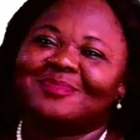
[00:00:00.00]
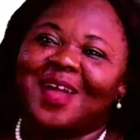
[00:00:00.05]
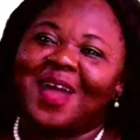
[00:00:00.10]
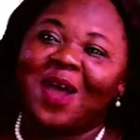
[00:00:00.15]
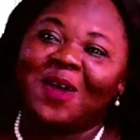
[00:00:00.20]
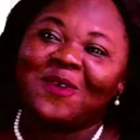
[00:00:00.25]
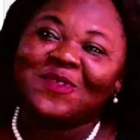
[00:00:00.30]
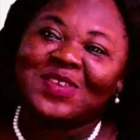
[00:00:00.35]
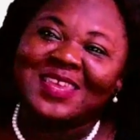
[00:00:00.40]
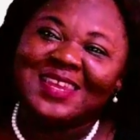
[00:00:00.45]

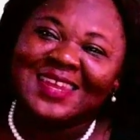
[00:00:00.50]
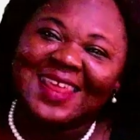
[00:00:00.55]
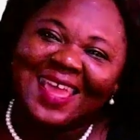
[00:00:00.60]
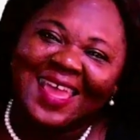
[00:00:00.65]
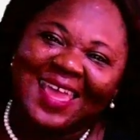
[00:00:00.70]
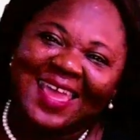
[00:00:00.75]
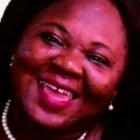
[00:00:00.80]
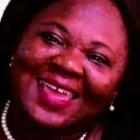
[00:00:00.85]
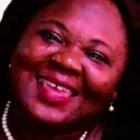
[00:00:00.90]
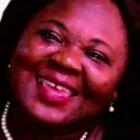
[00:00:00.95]
Are we
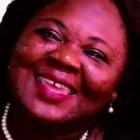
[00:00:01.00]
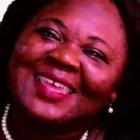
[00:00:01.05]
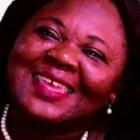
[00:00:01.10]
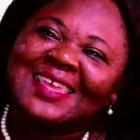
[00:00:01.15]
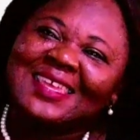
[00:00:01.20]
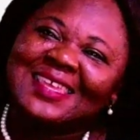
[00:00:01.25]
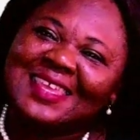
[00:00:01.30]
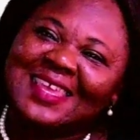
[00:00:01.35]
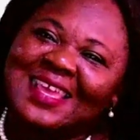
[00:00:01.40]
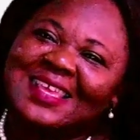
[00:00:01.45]
there?
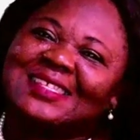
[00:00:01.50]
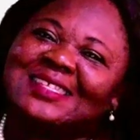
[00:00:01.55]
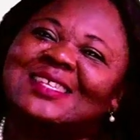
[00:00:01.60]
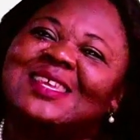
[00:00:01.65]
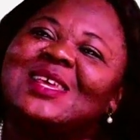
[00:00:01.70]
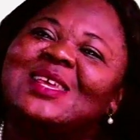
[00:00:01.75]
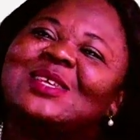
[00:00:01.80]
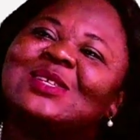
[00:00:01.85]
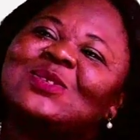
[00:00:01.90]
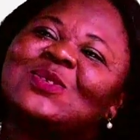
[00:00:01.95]
Yes.
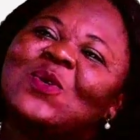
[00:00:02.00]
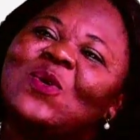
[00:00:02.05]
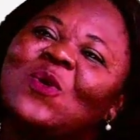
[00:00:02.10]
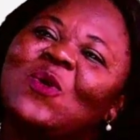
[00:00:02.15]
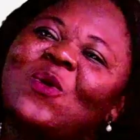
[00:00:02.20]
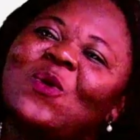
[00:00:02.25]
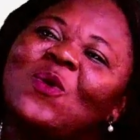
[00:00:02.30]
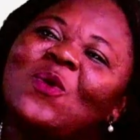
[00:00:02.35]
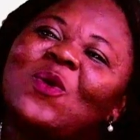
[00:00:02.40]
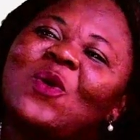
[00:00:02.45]

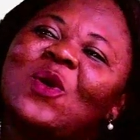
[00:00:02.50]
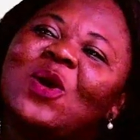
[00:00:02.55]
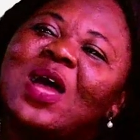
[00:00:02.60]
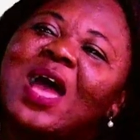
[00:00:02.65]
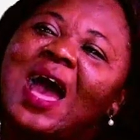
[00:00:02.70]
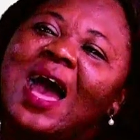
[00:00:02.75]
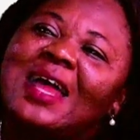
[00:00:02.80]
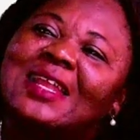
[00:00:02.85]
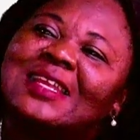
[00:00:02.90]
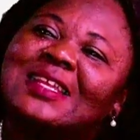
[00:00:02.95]
So
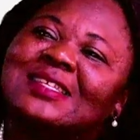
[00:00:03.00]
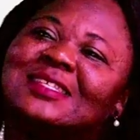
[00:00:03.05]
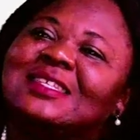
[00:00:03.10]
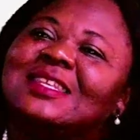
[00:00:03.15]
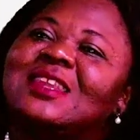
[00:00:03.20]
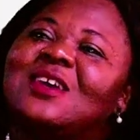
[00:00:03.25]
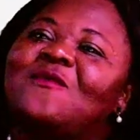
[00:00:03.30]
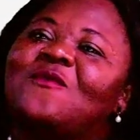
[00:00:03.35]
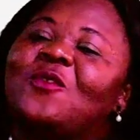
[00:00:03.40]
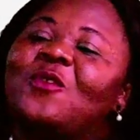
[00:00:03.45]
at this
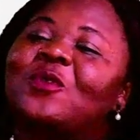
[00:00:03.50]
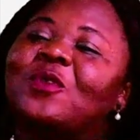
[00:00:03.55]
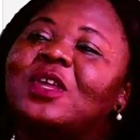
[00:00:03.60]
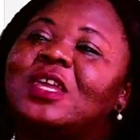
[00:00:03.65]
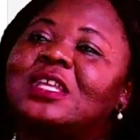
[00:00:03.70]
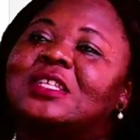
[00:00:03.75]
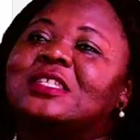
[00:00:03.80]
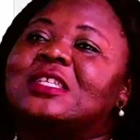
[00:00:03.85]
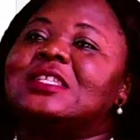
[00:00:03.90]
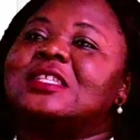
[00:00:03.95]
level,
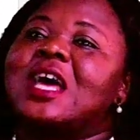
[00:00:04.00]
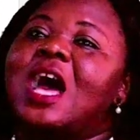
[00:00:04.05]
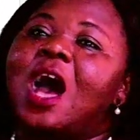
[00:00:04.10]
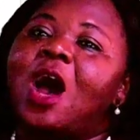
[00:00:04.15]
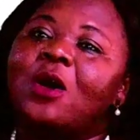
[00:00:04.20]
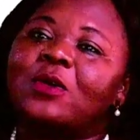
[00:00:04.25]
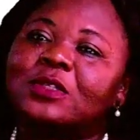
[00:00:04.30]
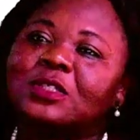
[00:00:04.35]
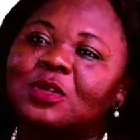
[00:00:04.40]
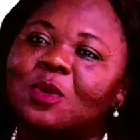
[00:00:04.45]
it is the
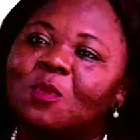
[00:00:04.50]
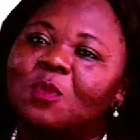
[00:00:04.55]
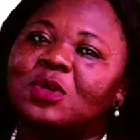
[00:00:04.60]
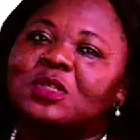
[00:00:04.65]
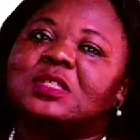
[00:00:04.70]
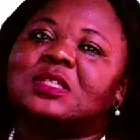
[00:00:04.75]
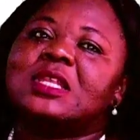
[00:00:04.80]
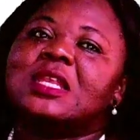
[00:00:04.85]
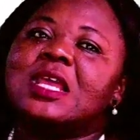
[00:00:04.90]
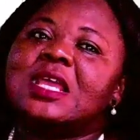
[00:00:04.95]

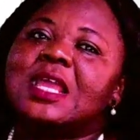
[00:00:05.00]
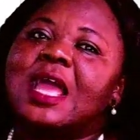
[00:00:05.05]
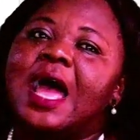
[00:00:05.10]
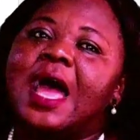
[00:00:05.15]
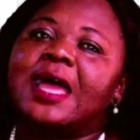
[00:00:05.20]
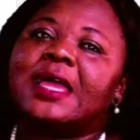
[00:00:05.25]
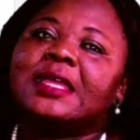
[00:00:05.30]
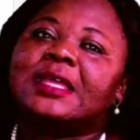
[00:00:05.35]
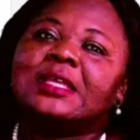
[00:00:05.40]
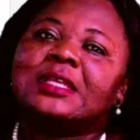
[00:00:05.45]
outermost layer
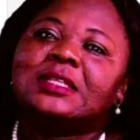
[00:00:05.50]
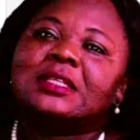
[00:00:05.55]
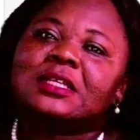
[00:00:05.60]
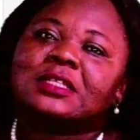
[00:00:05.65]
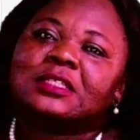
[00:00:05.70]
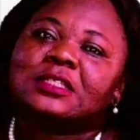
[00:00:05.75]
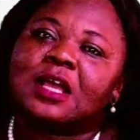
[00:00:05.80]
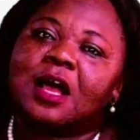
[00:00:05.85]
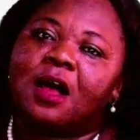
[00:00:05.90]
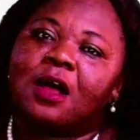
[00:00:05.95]
in
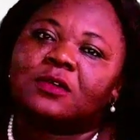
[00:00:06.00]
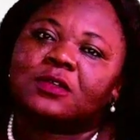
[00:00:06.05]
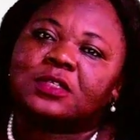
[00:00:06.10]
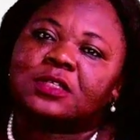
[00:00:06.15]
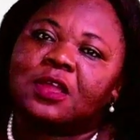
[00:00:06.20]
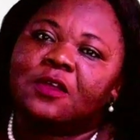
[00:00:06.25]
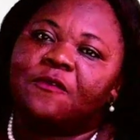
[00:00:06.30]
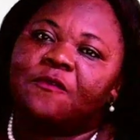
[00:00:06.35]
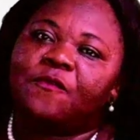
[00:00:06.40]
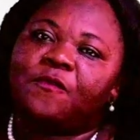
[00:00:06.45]
the
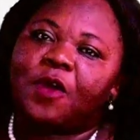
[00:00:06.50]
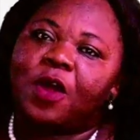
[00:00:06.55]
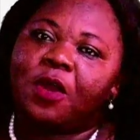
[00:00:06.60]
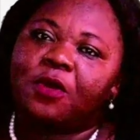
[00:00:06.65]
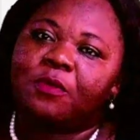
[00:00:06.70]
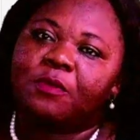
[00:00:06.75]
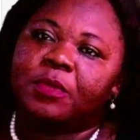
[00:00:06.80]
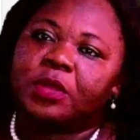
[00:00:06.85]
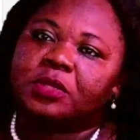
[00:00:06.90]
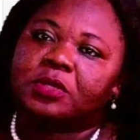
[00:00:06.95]
child's
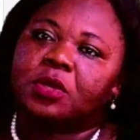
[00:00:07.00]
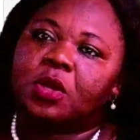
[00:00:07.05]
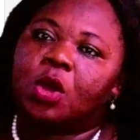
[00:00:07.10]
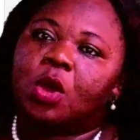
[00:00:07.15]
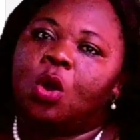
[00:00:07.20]
environment.